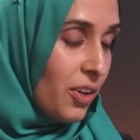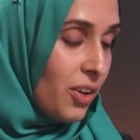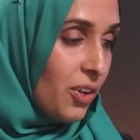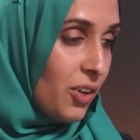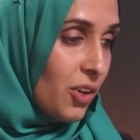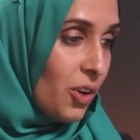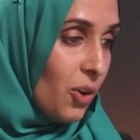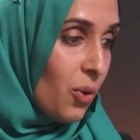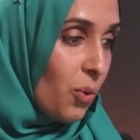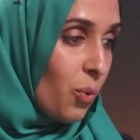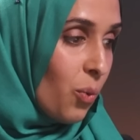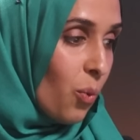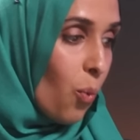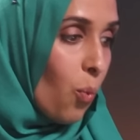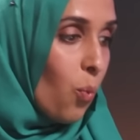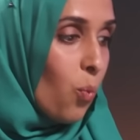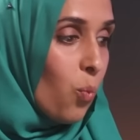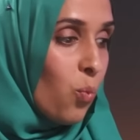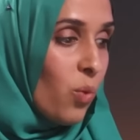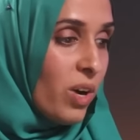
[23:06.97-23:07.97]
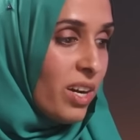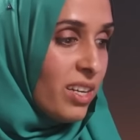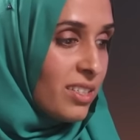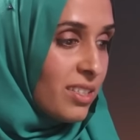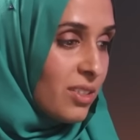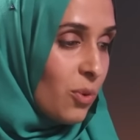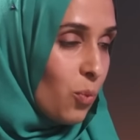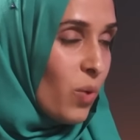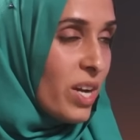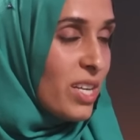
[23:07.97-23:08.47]
you know,
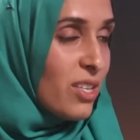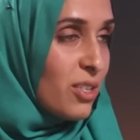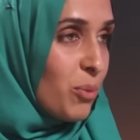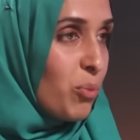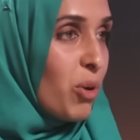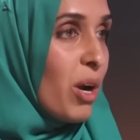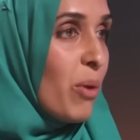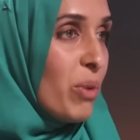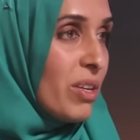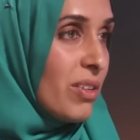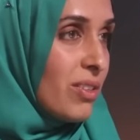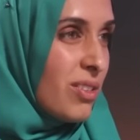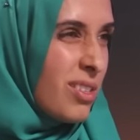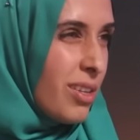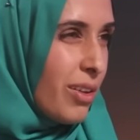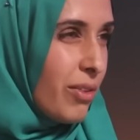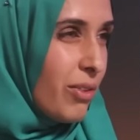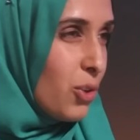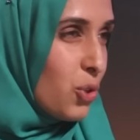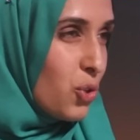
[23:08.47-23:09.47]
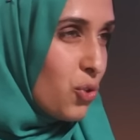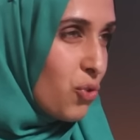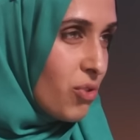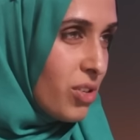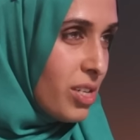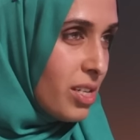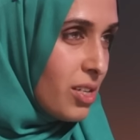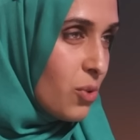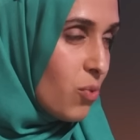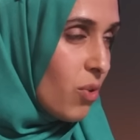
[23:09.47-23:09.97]
what white supremacists on the
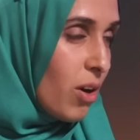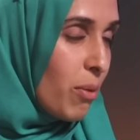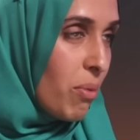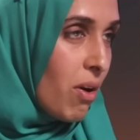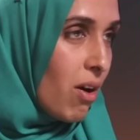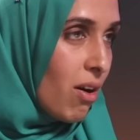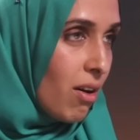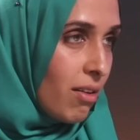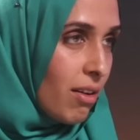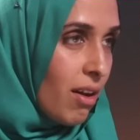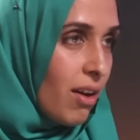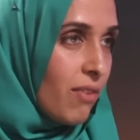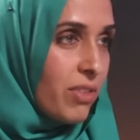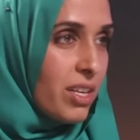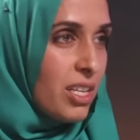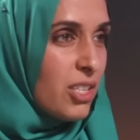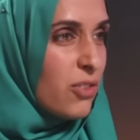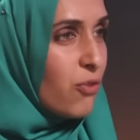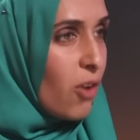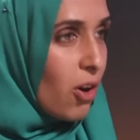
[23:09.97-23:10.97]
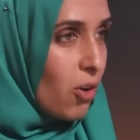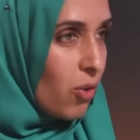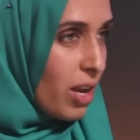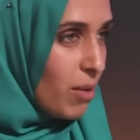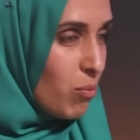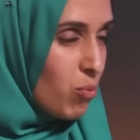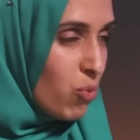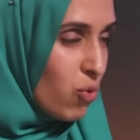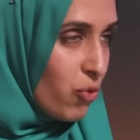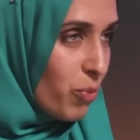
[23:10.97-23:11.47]
street who are part of these far
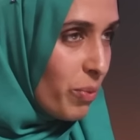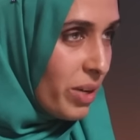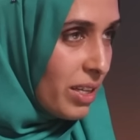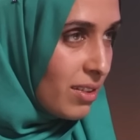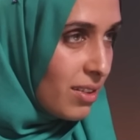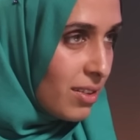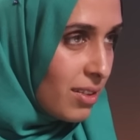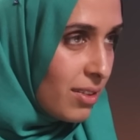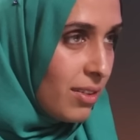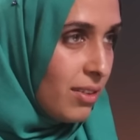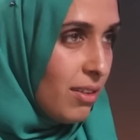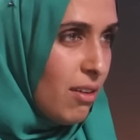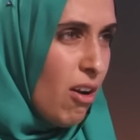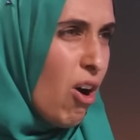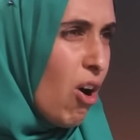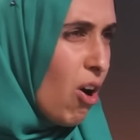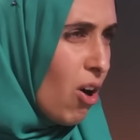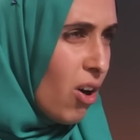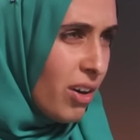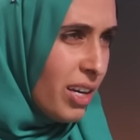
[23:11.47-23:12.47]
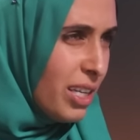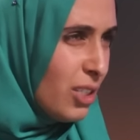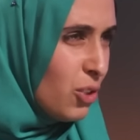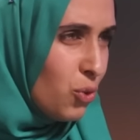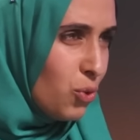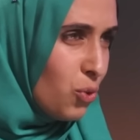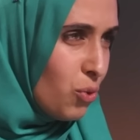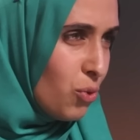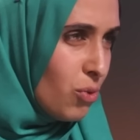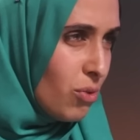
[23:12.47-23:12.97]
right movements yeah. are
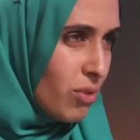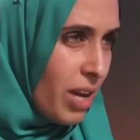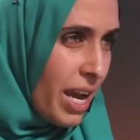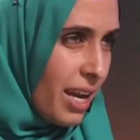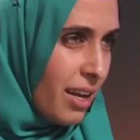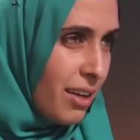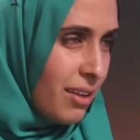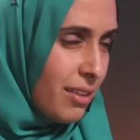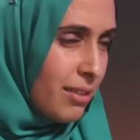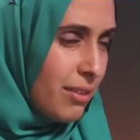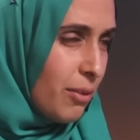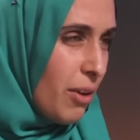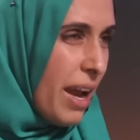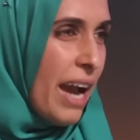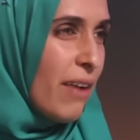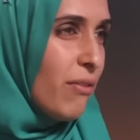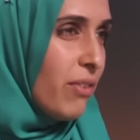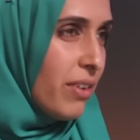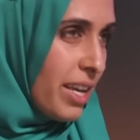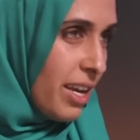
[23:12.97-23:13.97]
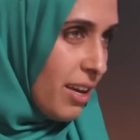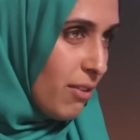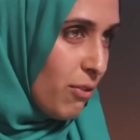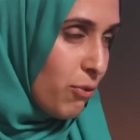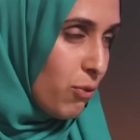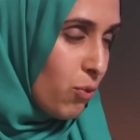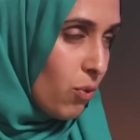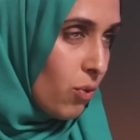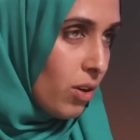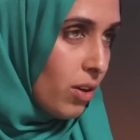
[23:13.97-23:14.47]
and do and advocate
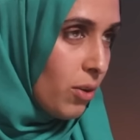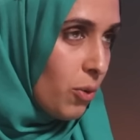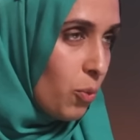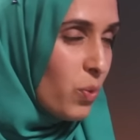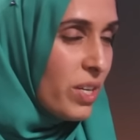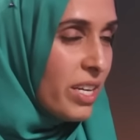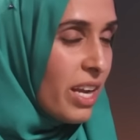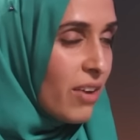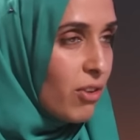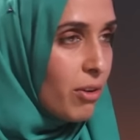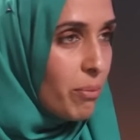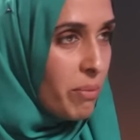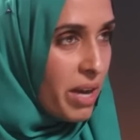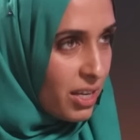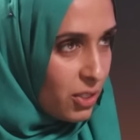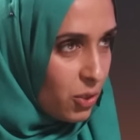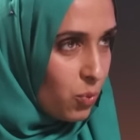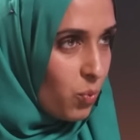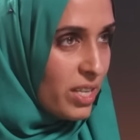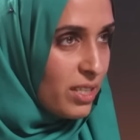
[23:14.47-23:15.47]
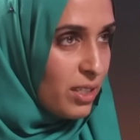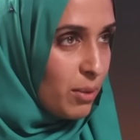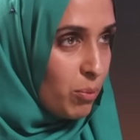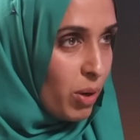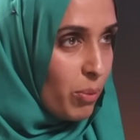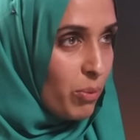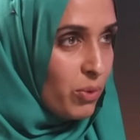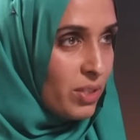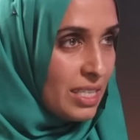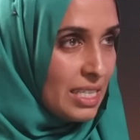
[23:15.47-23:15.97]
for. Yeah. We never imagine white
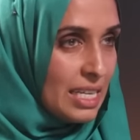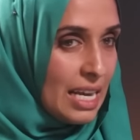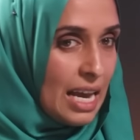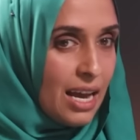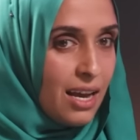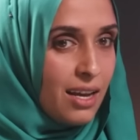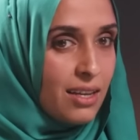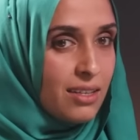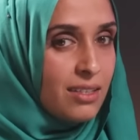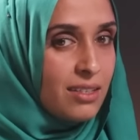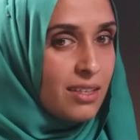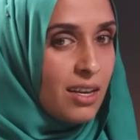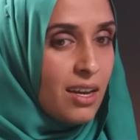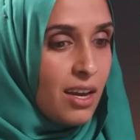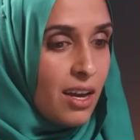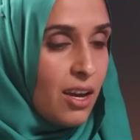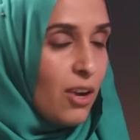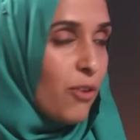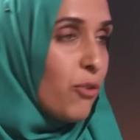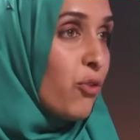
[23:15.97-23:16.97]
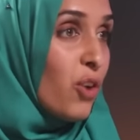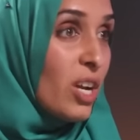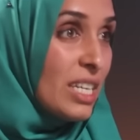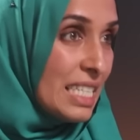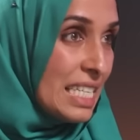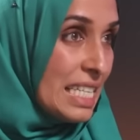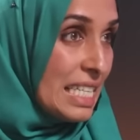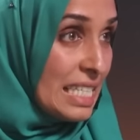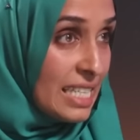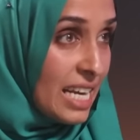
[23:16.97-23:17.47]
supremacy as
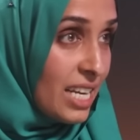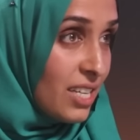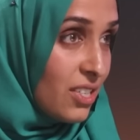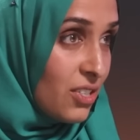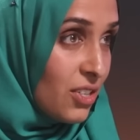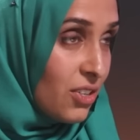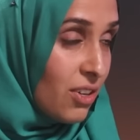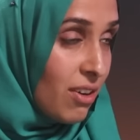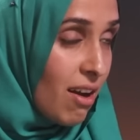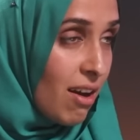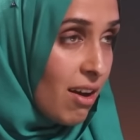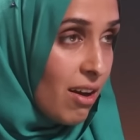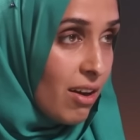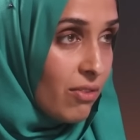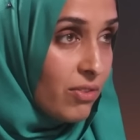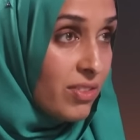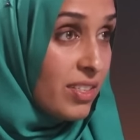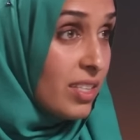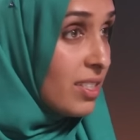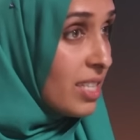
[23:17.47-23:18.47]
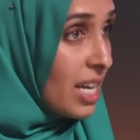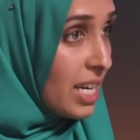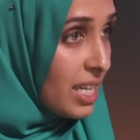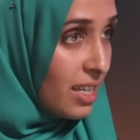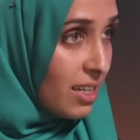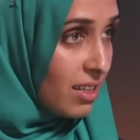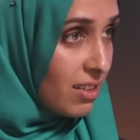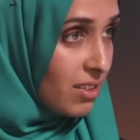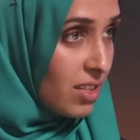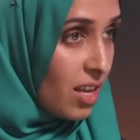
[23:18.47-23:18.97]
front and center of
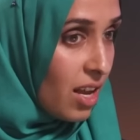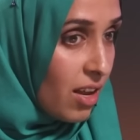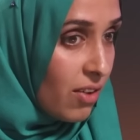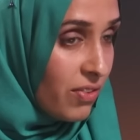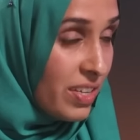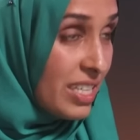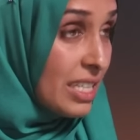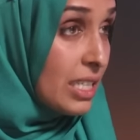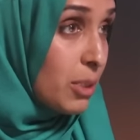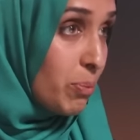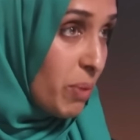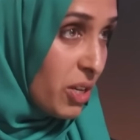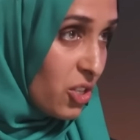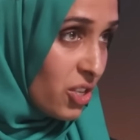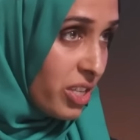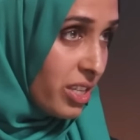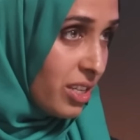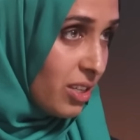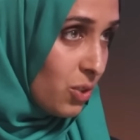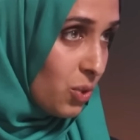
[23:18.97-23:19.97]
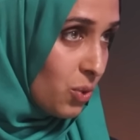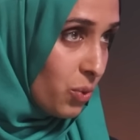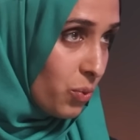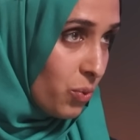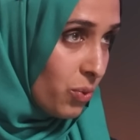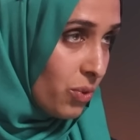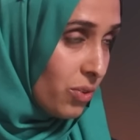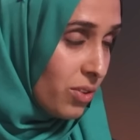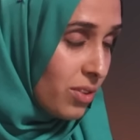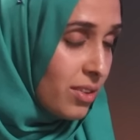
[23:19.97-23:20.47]
society itself and especially in
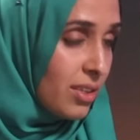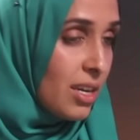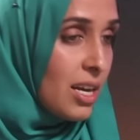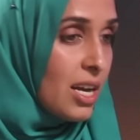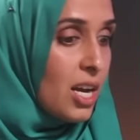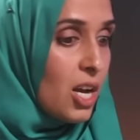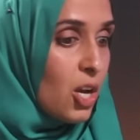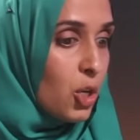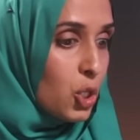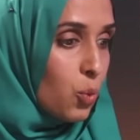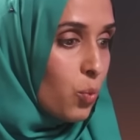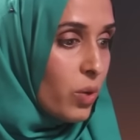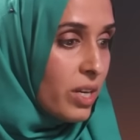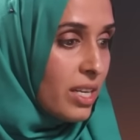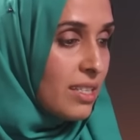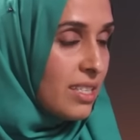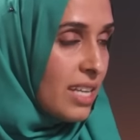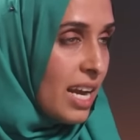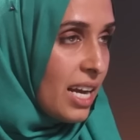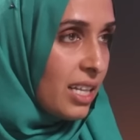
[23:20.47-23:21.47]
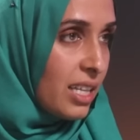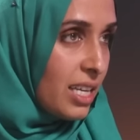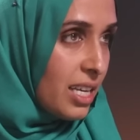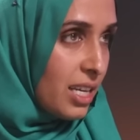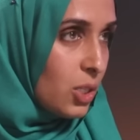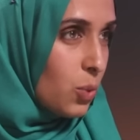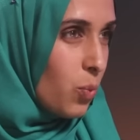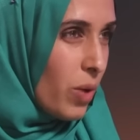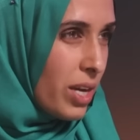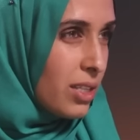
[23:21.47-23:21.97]
schools. Yeah. So, what exactly
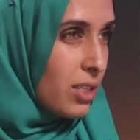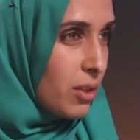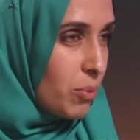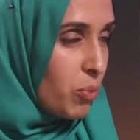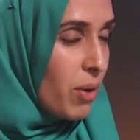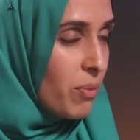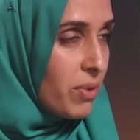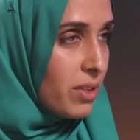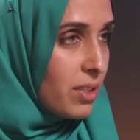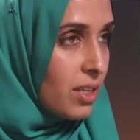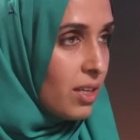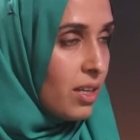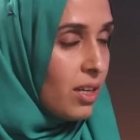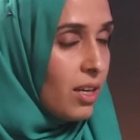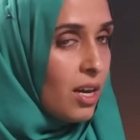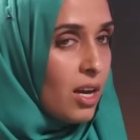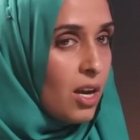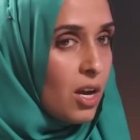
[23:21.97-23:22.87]
is white supremacy?